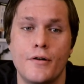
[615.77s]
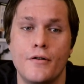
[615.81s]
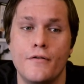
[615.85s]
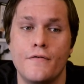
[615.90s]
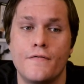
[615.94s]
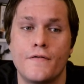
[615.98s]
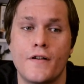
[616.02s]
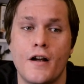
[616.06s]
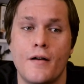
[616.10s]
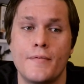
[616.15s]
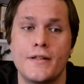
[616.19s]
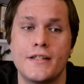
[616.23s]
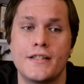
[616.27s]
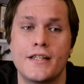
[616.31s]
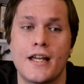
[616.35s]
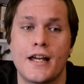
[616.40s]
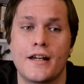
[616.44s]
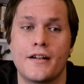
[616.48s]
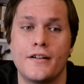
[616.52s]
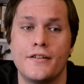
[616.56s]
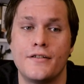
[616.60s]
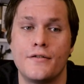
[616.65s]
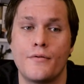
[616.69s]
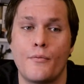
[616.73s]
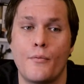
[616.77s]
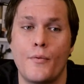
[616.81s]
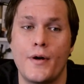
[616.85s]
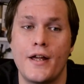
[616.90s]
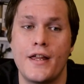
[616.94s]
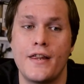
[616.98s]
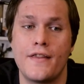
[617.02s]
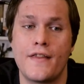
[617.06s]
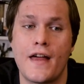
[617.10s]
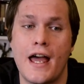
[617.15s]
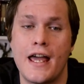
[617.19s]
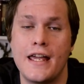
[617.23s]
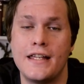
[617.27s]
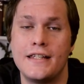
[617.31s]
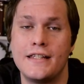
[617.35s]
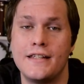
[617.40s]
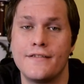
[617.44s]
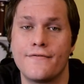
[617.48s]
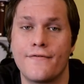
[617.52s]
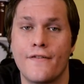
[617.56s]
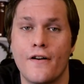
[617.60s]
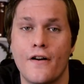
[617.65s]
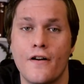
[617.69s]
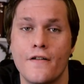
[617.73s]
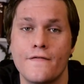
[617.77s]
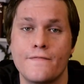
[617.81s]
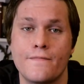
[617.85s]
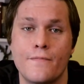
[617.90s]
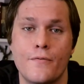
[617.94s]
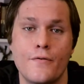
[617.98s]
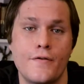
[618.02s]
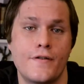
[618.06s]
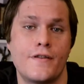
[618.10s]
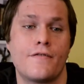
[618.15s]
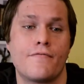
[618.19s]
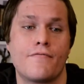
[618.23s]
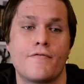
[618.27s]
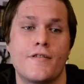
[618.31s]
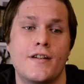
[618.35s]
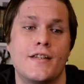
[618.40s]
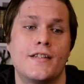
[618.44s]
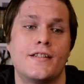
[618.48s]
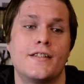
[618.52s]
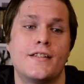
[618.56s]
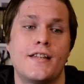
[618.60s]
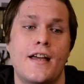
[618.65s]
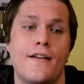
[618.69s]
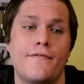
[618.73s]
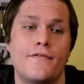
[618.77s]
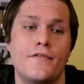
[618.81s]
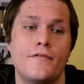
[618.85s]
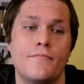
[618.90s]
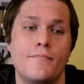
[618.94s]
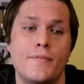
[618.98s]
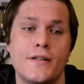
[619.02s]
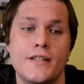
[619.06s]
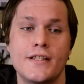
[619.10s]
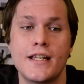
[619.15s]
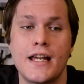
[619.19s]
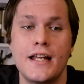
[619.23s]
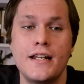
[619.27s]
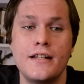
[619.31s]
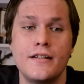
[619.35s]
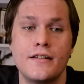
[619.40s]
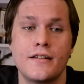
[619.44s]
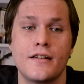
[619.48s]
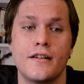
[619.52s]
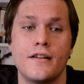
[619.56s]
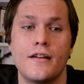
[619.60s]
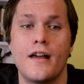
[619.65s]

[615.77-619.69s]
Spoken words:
who've come in second with 85.37%.